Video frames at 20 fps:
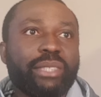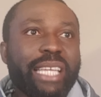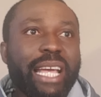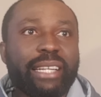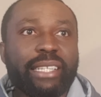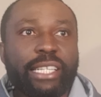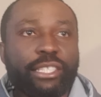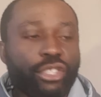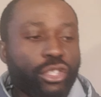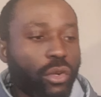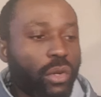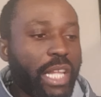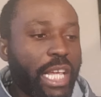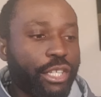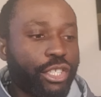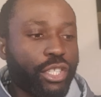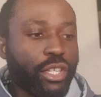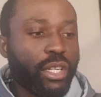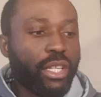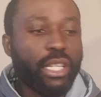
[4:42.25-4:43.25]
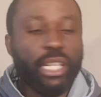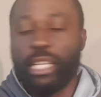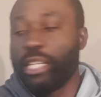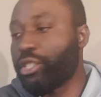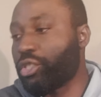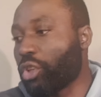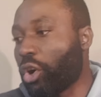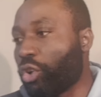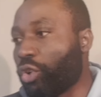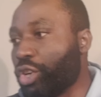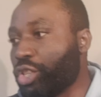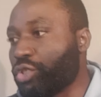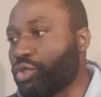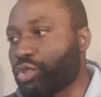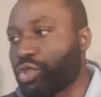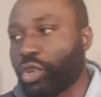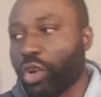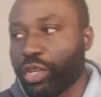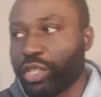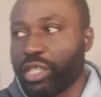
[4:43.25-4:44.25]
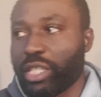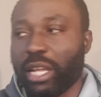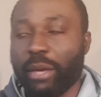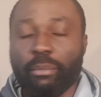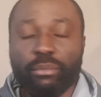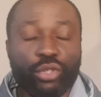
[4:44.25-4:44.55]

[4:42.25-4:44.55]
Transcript: their desolation is not going to touch them.